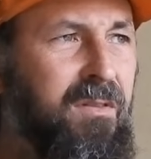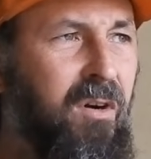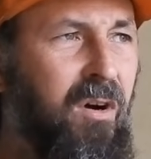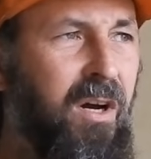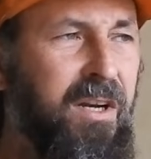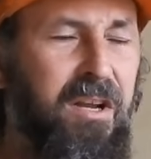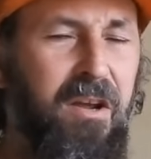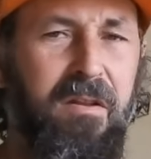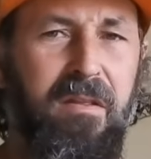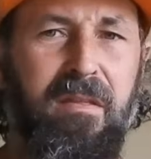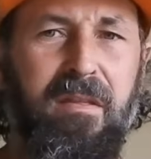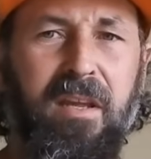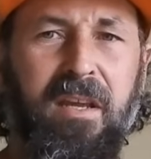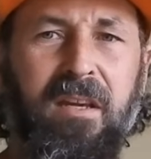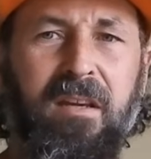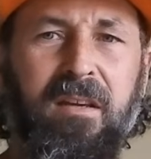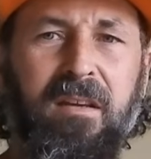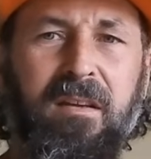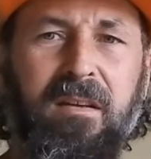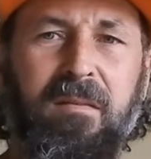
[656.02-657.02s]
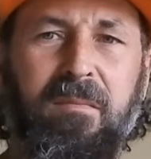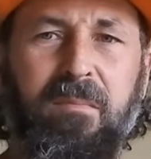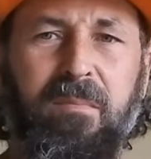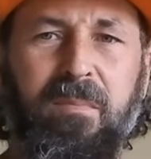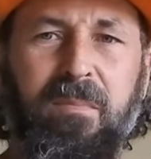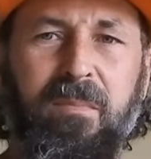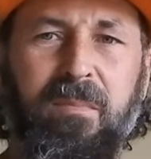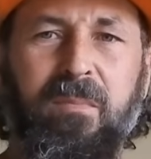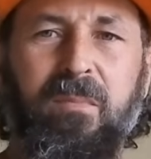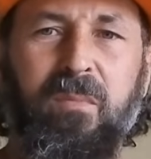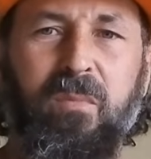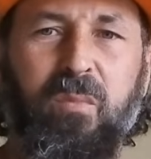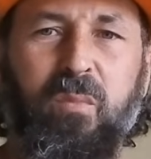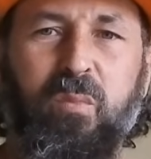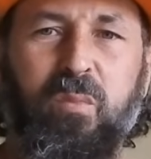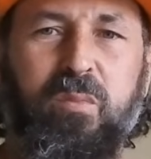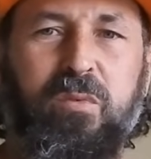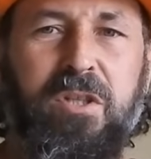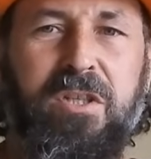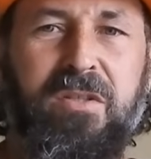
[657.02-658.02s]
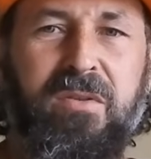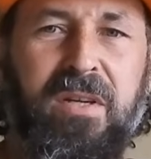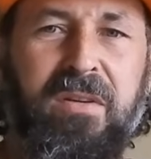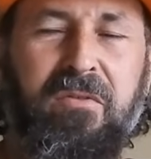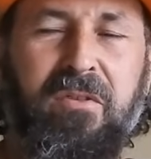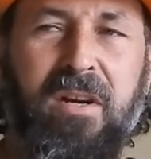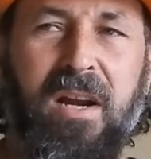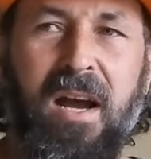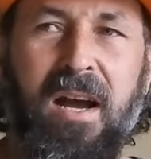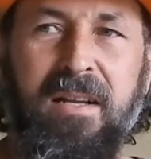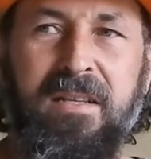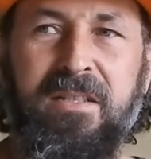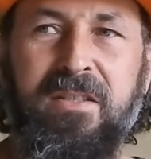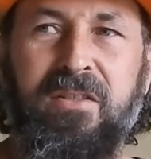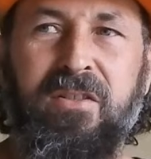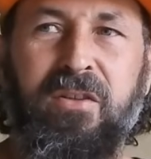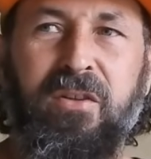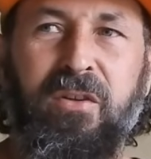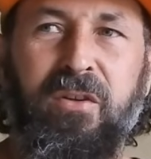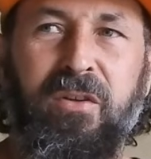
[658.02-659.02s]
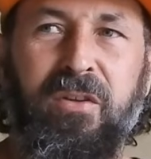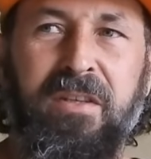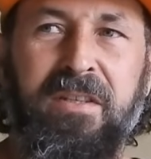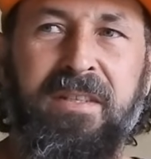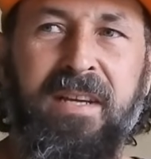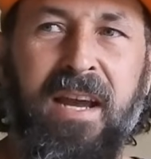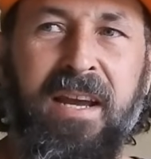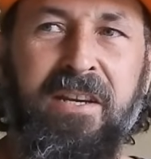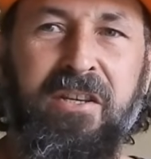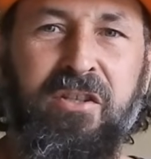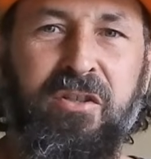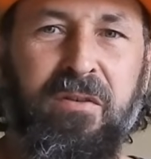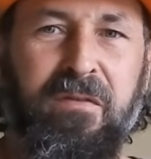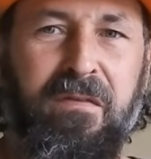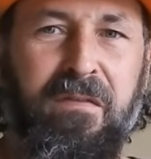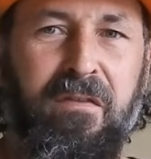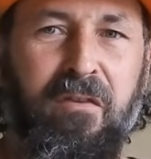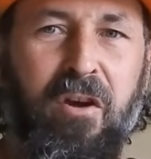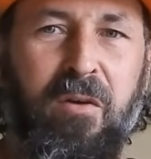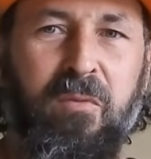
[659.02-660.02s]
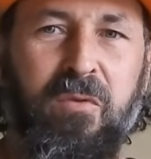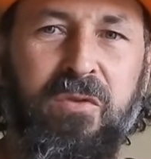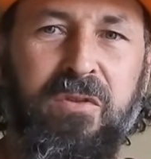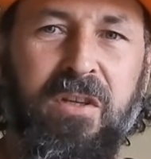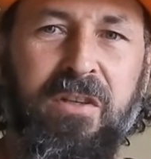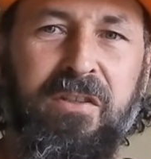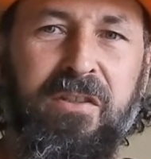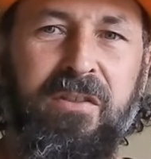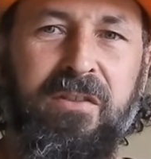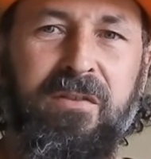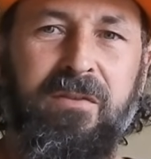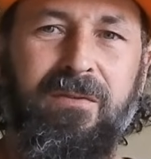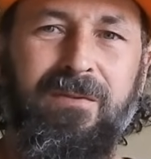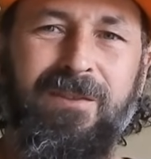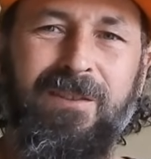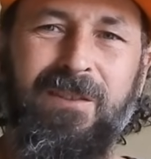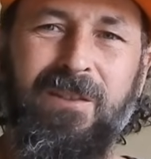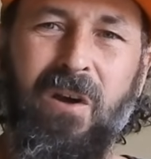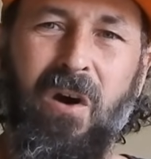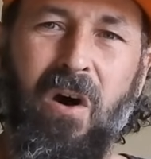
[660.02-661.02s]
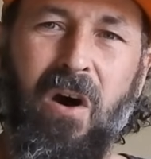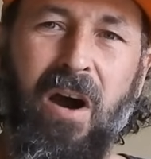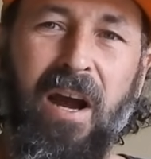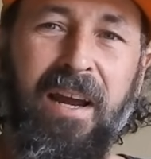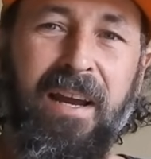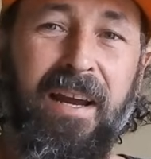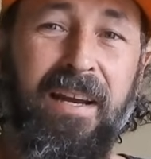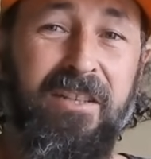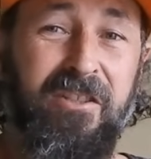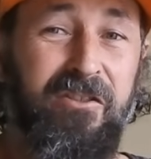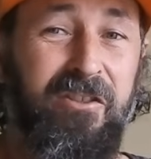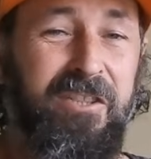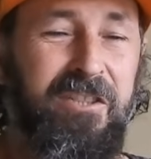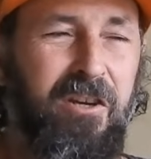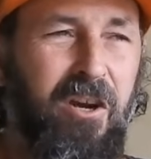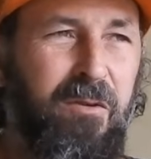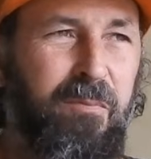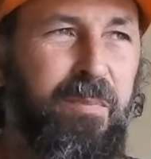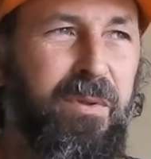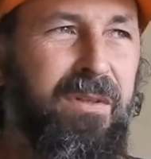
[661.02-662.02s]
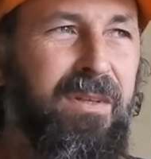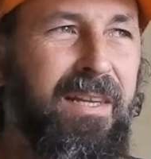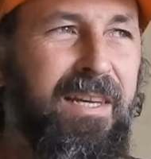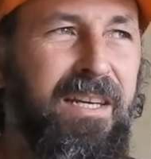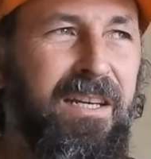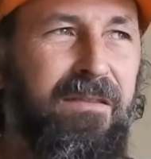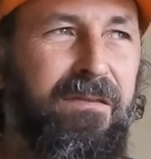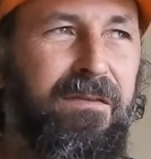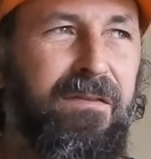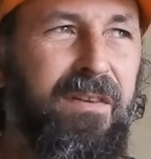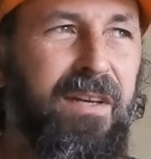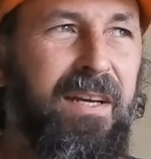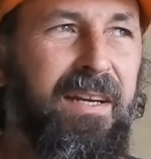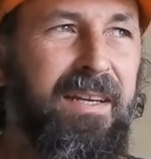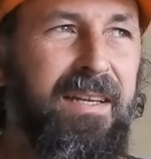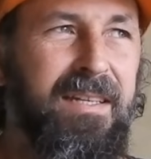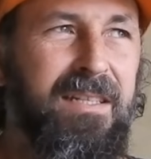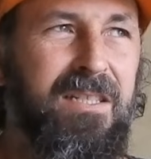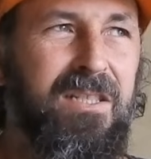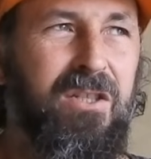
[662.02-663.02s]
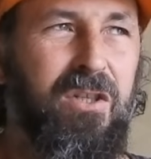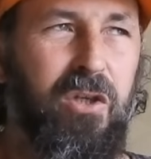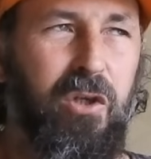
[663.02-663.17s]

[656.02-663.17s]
I don't think, just in regards to the danger of thermals, I actually don't believe it is